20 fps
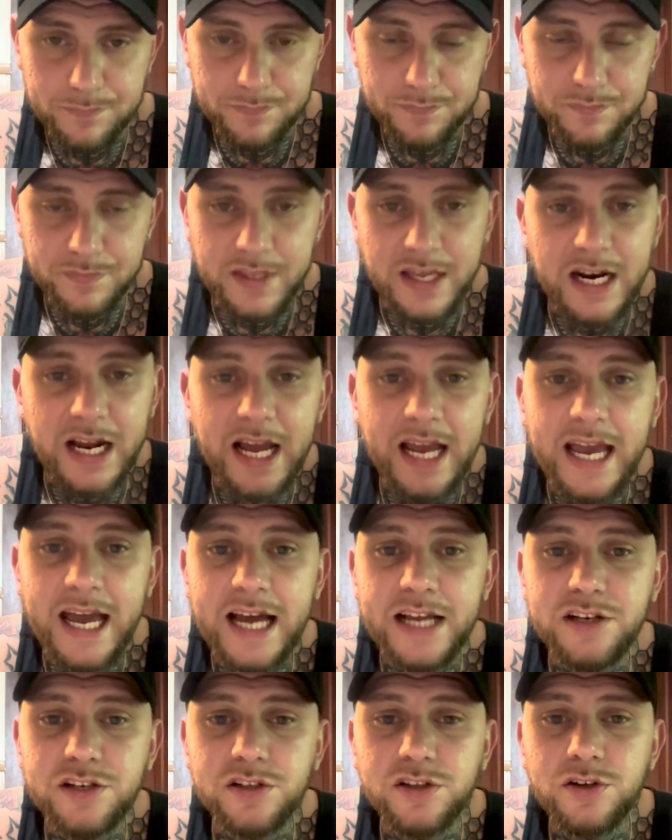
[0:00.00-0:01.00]
that I
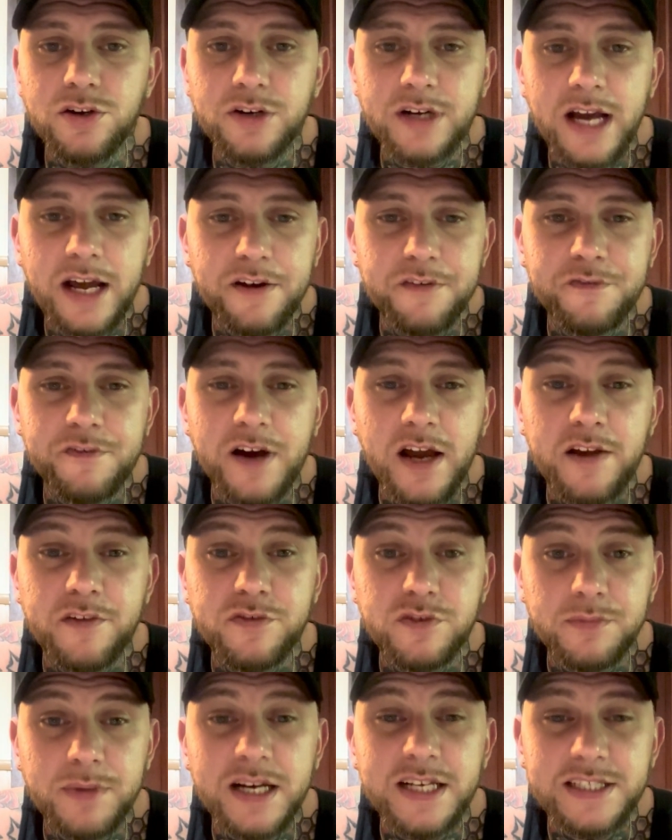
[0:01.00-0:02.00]
had to learn how to fight
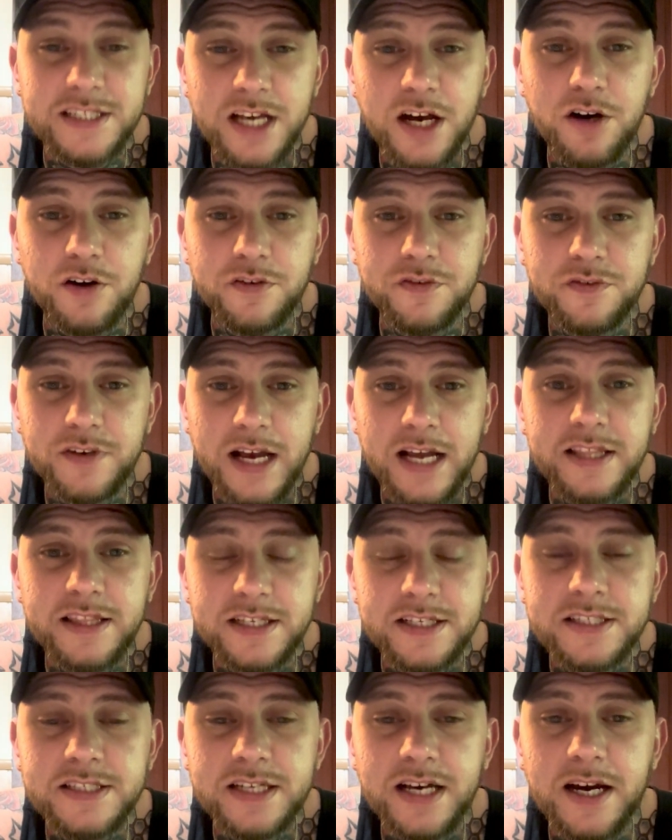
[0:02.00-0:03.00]
for myself at
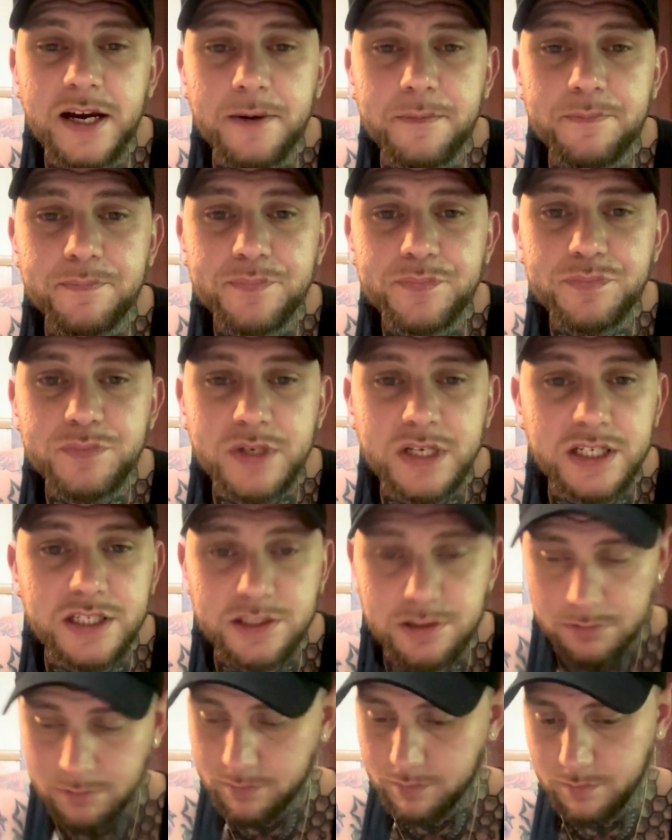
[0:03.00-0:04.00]
this time,
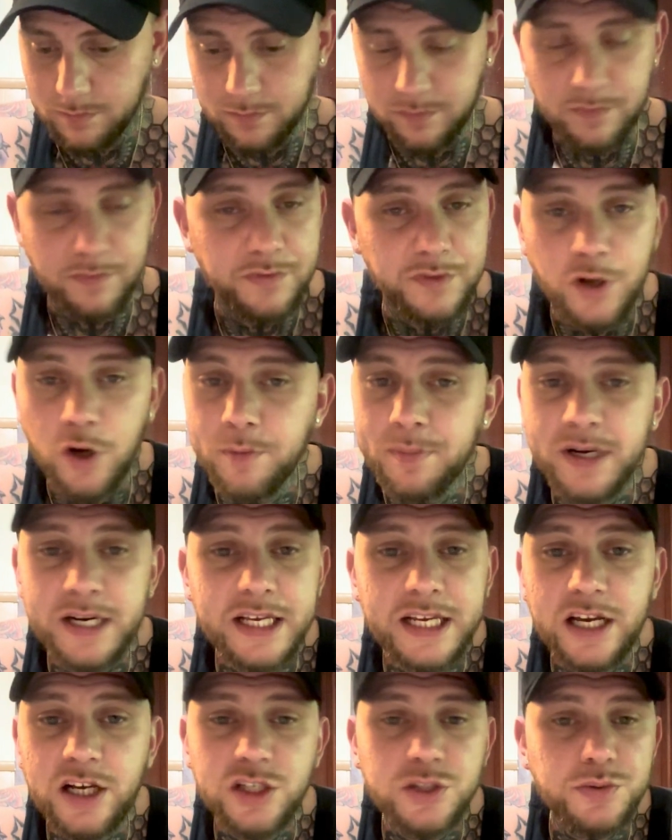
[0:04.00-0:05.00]
because
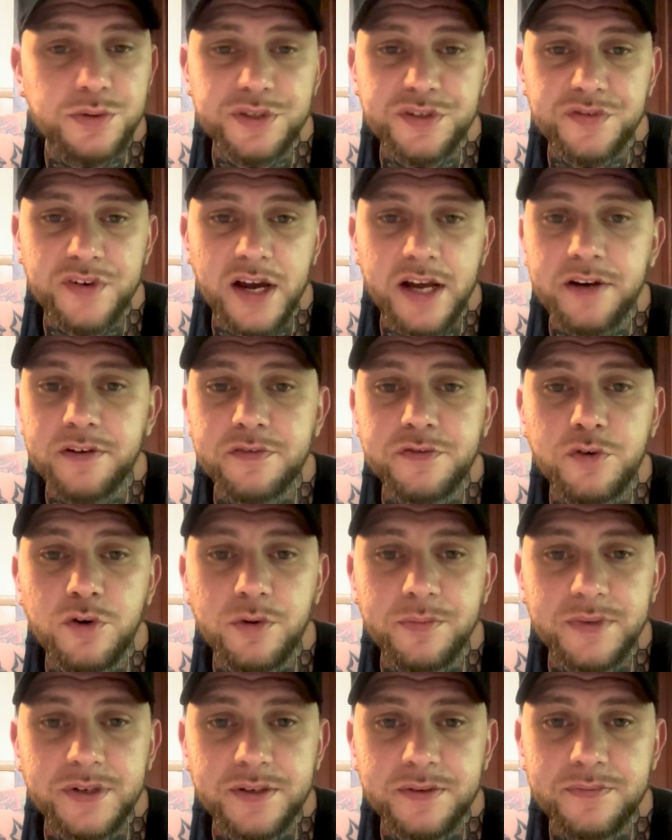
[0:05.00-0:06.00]
nobody else was fighting for
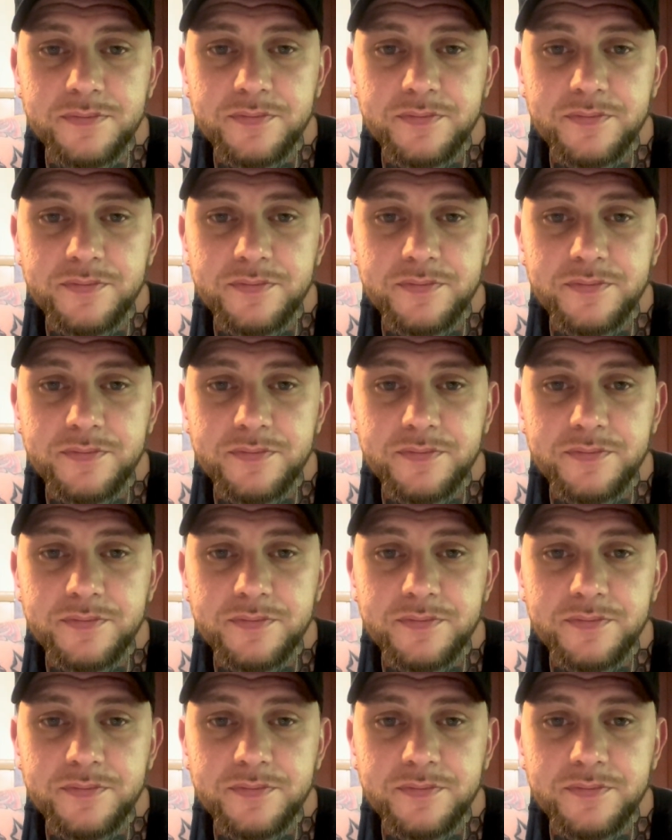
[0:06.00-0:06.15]
me.